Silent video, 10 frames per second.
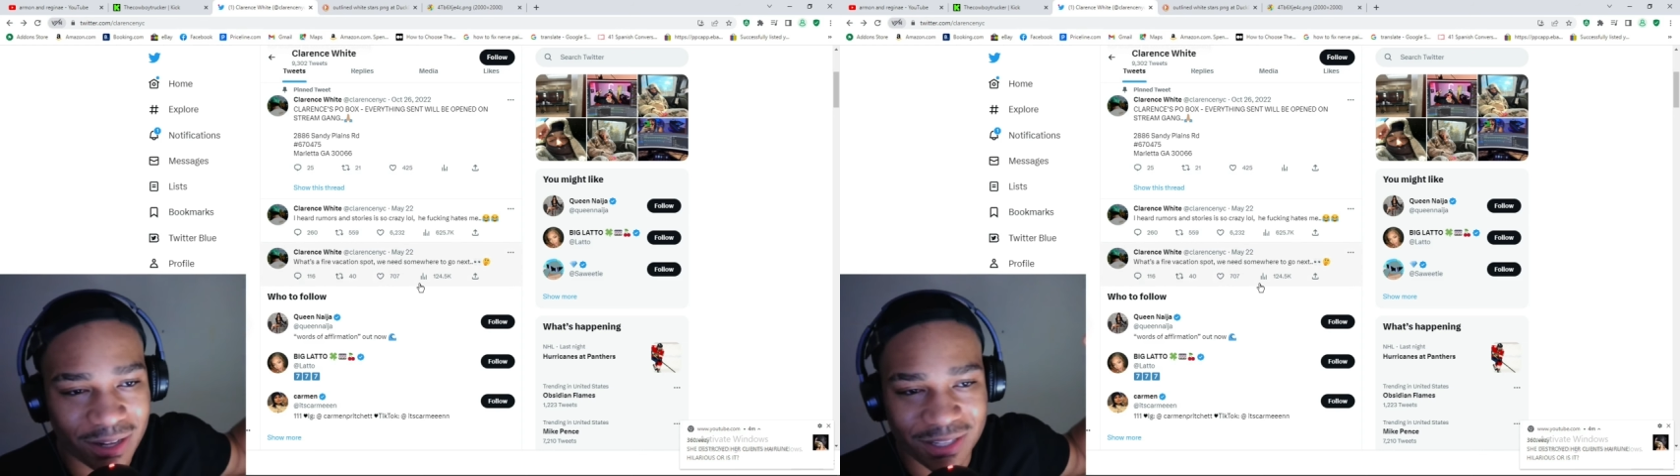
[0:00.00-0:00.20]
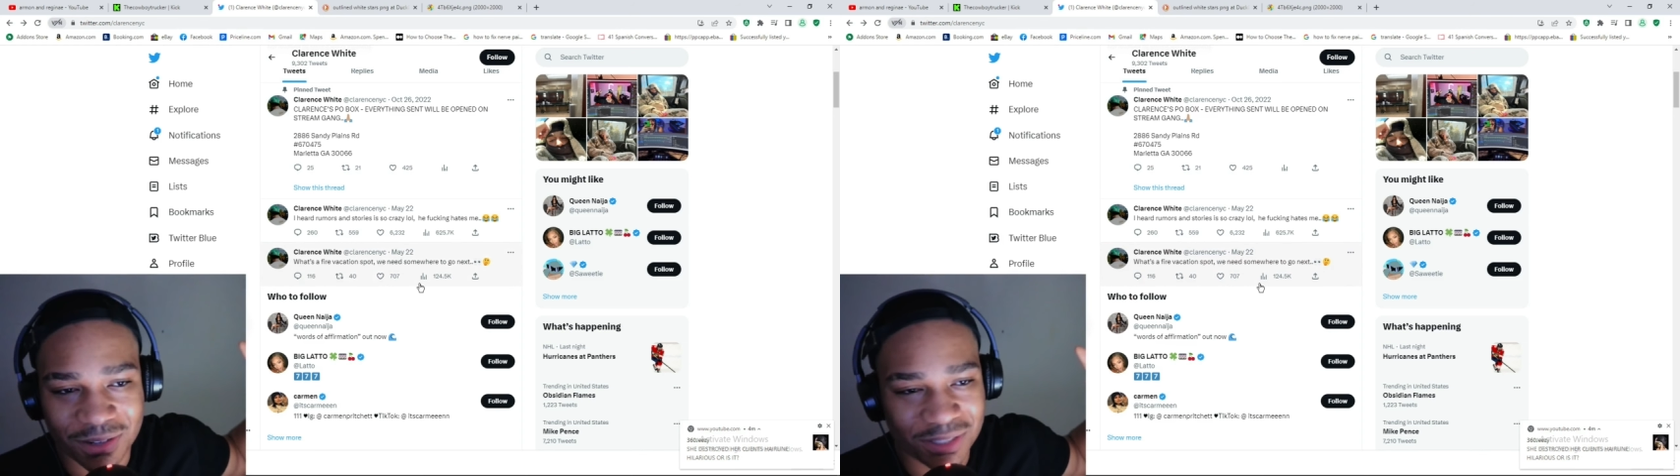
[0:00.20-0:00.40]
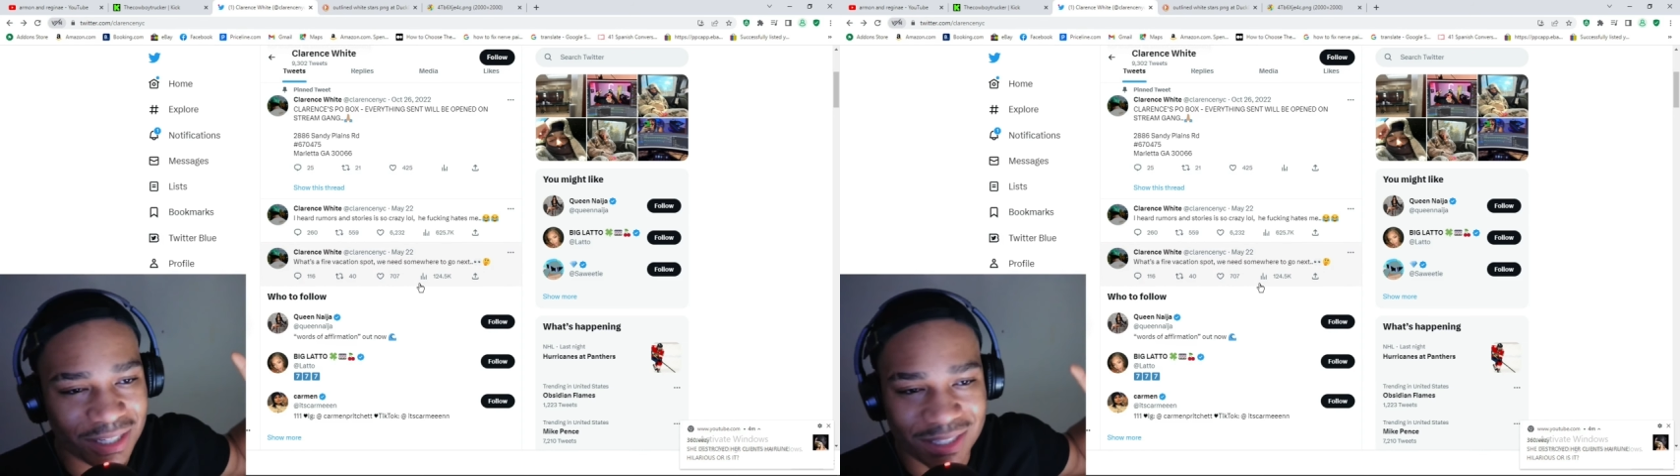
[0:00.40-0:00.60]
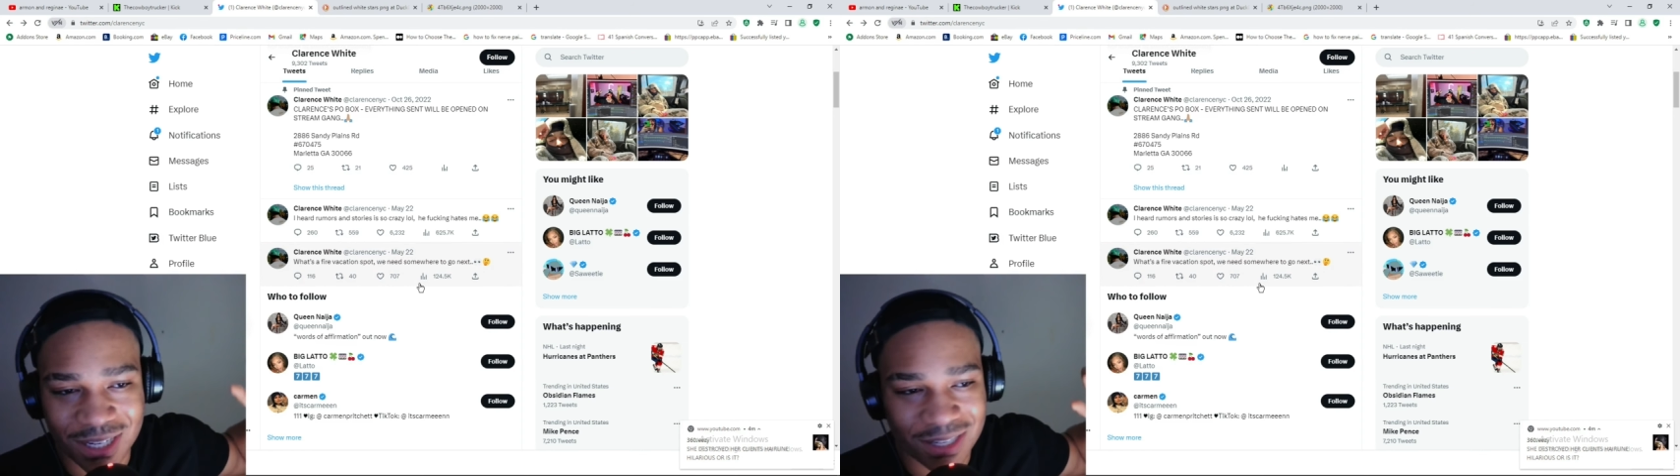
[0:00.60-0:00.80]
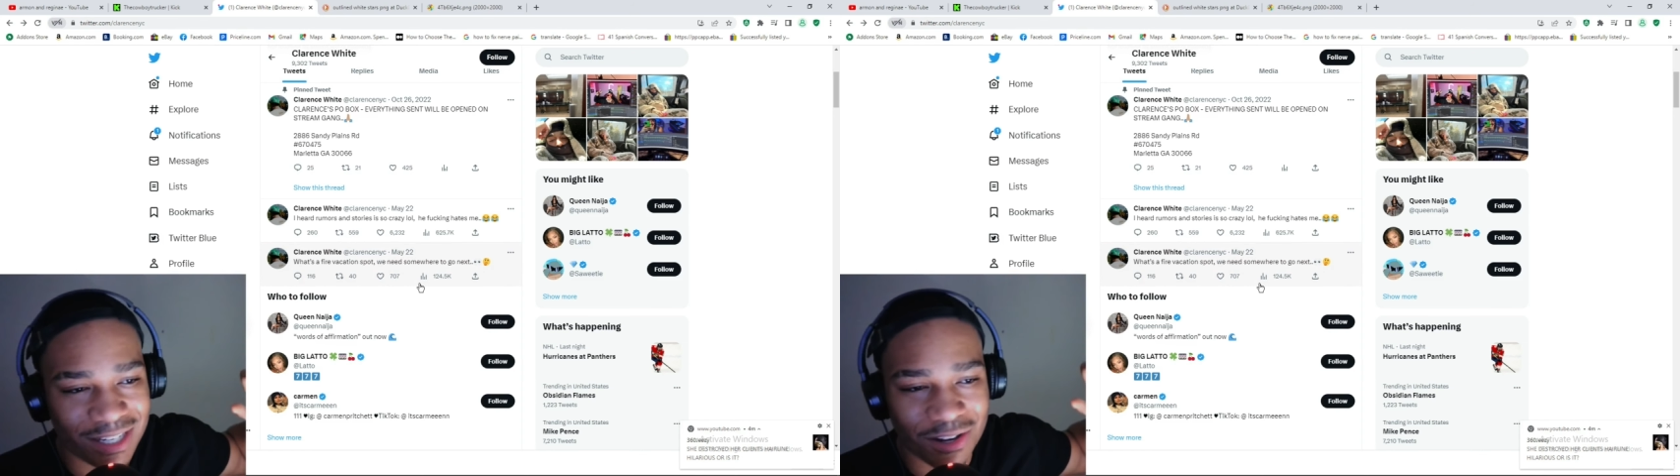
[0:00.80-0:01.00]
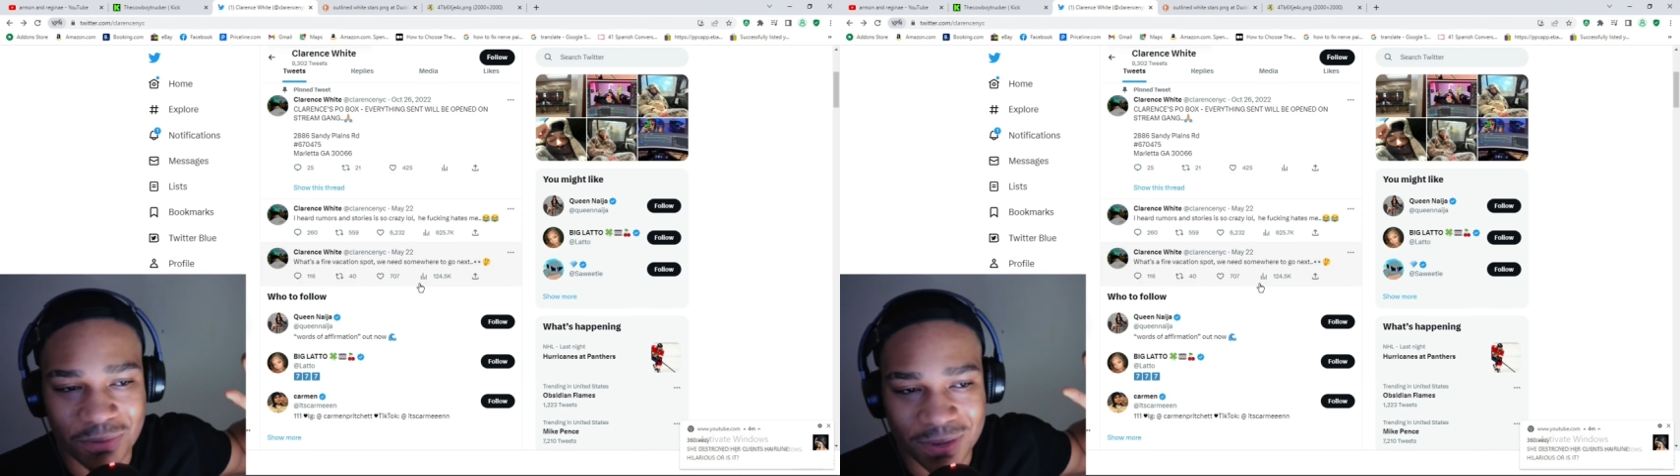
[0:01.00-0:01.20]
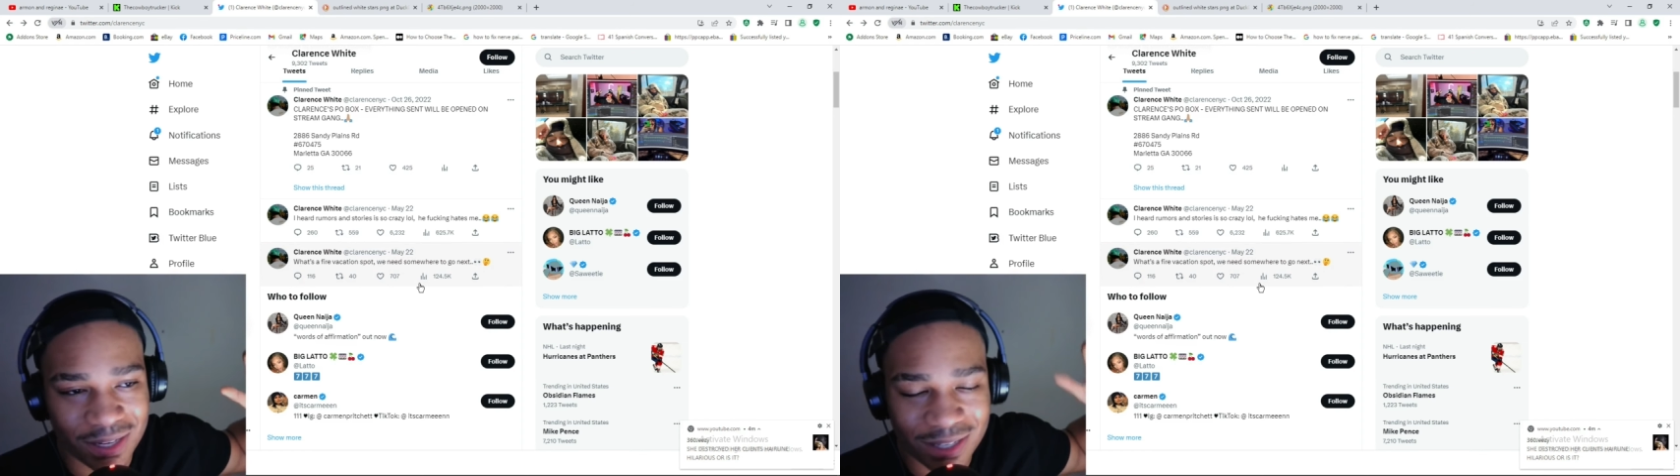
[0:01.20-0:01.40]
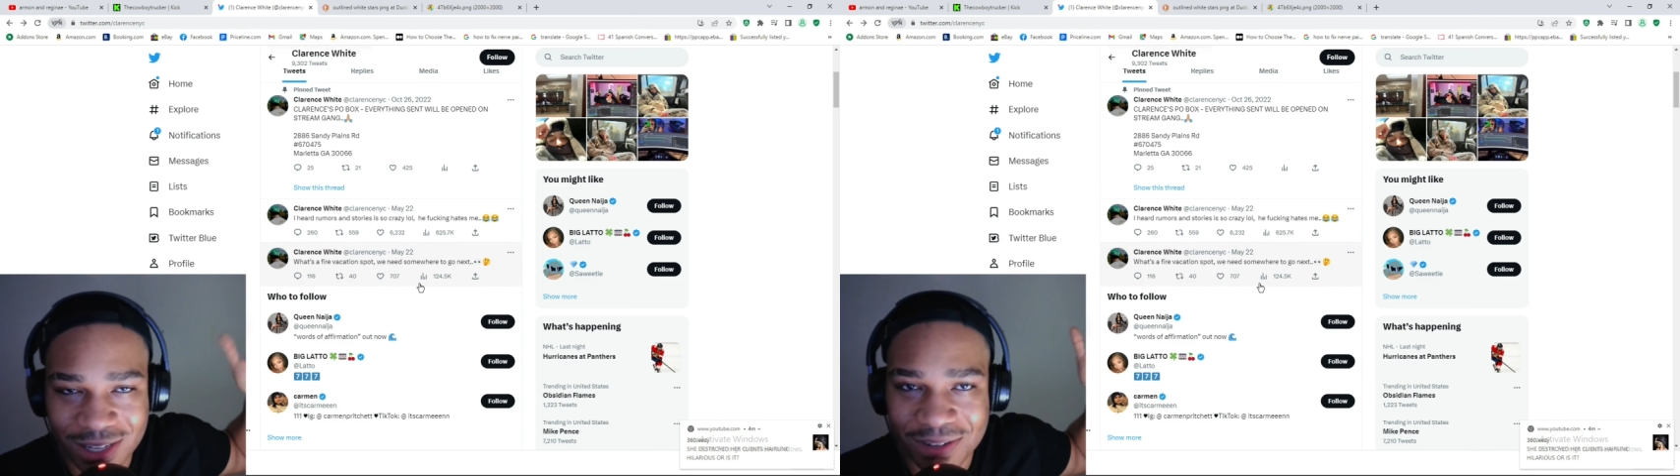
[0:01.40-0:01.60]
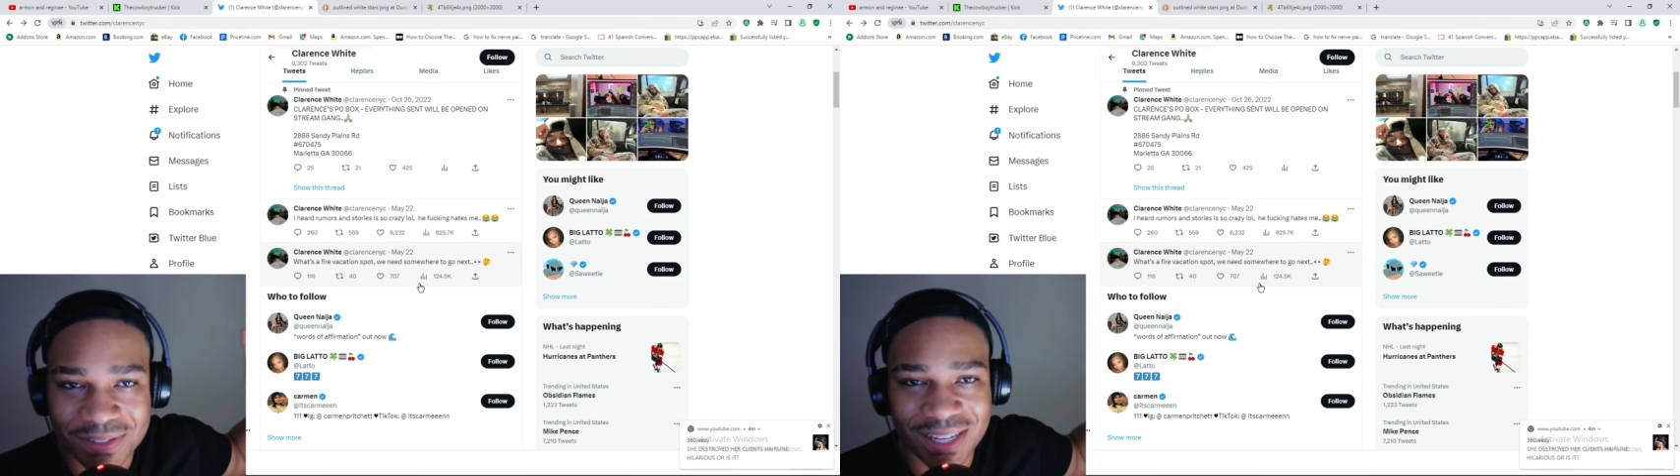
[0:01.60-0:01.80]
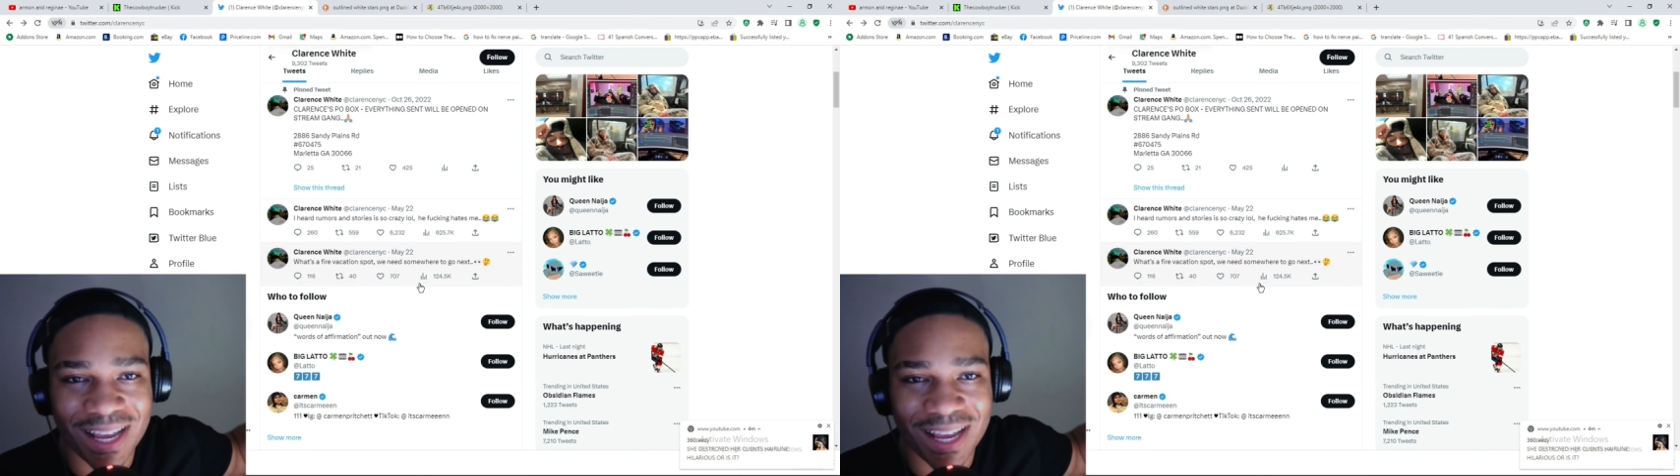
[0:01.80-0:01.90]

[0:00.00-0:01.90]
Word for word: You know, she she she gonna be a. You know what I'm saying?